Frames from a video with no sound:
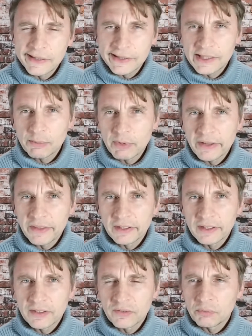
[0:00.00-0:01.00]
and
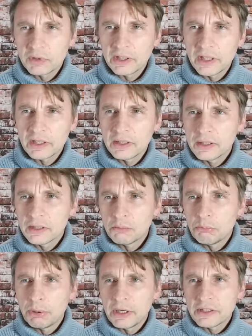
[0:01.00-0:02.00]
then give me a
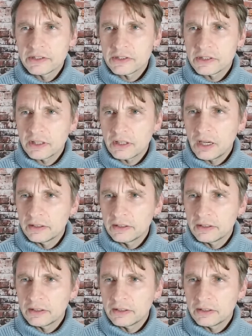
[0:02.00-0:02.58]
buzz,